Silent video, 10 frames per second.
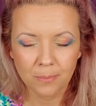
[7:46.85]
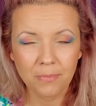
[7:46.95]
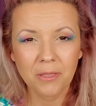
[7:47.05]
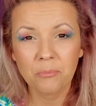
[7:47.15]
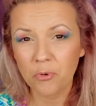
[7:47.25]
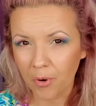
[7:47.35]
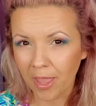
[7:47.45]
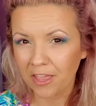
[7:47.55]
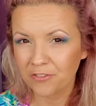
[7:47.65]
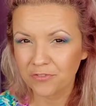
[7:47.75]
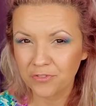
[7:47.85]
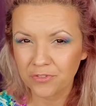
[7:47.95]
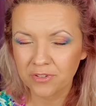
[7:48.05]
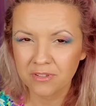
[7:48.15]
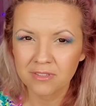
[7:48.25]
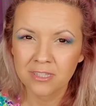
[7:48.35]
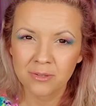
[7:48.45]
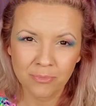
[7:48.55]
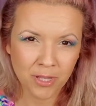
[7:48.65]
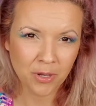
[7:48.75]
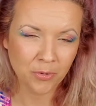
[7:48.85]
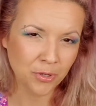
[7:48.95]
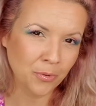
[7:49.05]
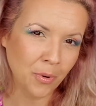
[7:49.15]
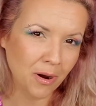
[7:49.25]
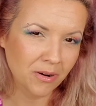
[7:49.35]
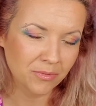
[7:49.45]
be brave to be who you are.